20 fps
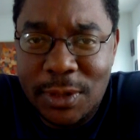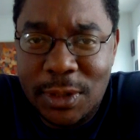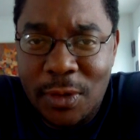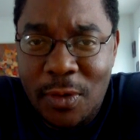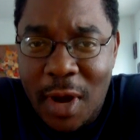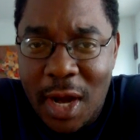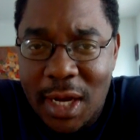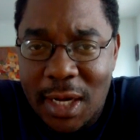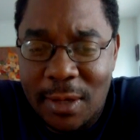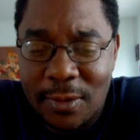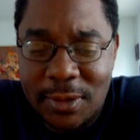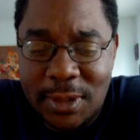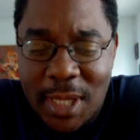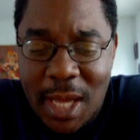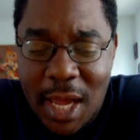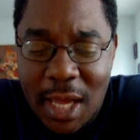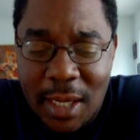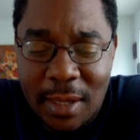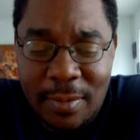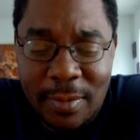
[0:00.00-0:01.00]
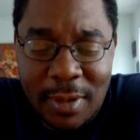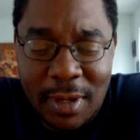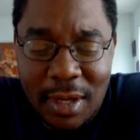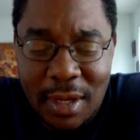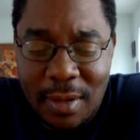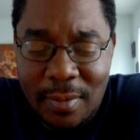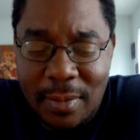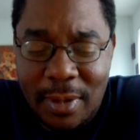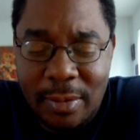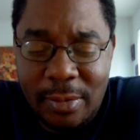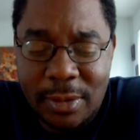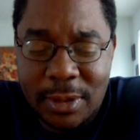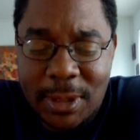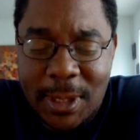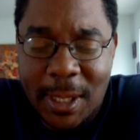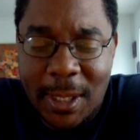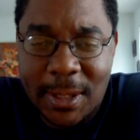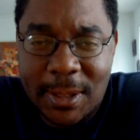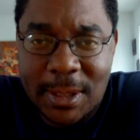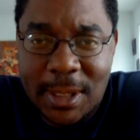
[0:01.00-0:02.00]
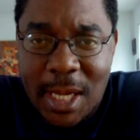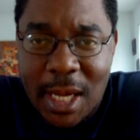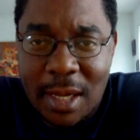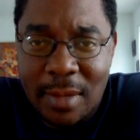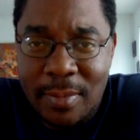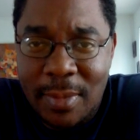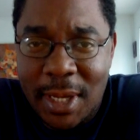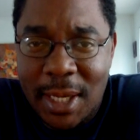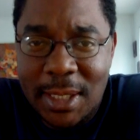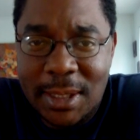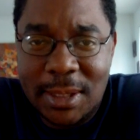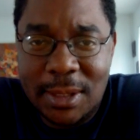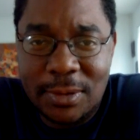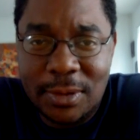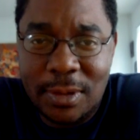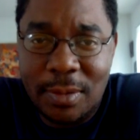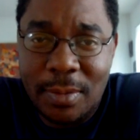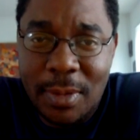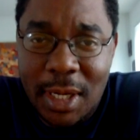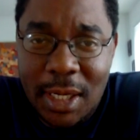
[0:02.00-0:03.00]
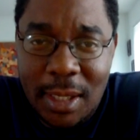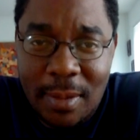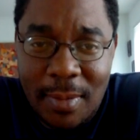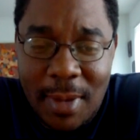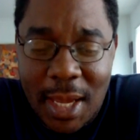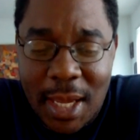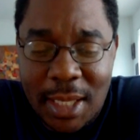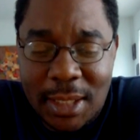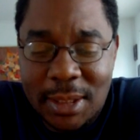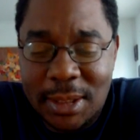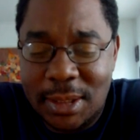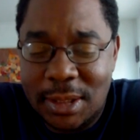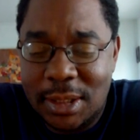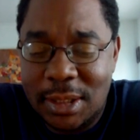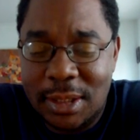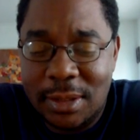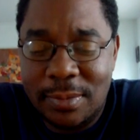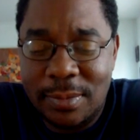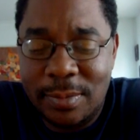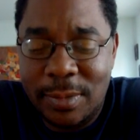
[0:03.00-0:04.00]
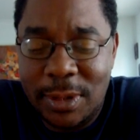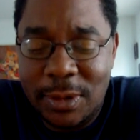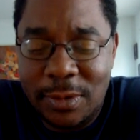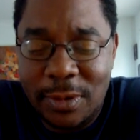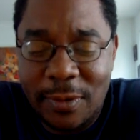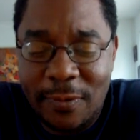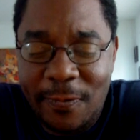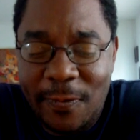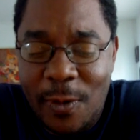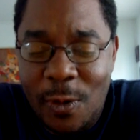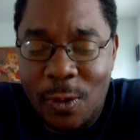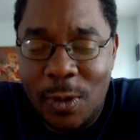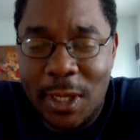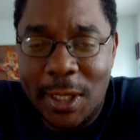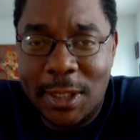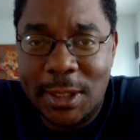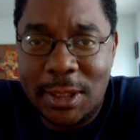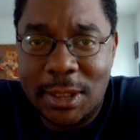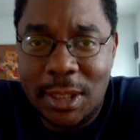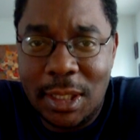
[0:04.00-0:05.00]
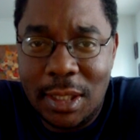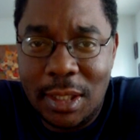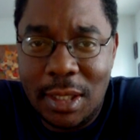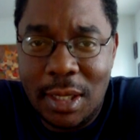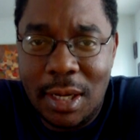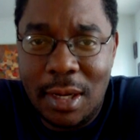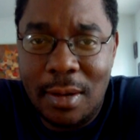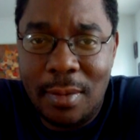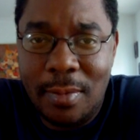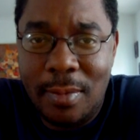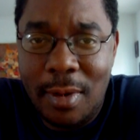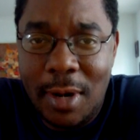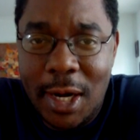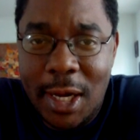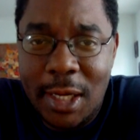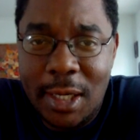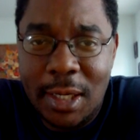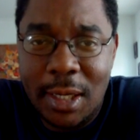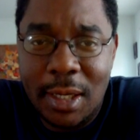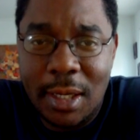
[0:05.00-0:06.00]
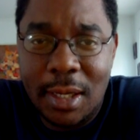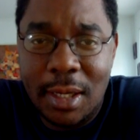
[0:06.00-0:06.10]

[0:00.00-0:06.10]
great. It was hype. People were taking side bets. It was a money match between Phocus and Brett.